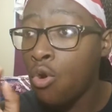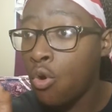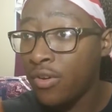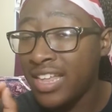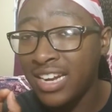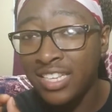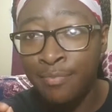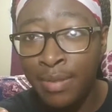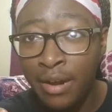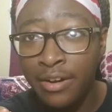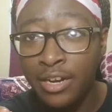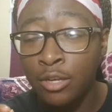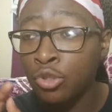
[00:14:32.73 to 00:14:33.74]
or that
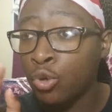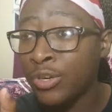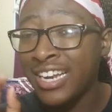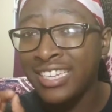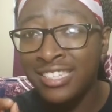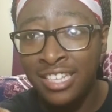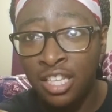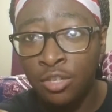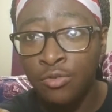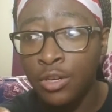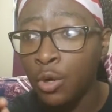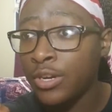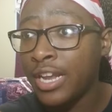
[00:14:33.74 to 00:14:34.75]
asparagus or that
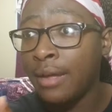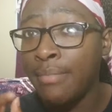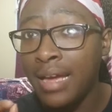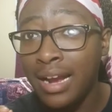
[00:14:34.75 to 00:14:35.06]
celery or that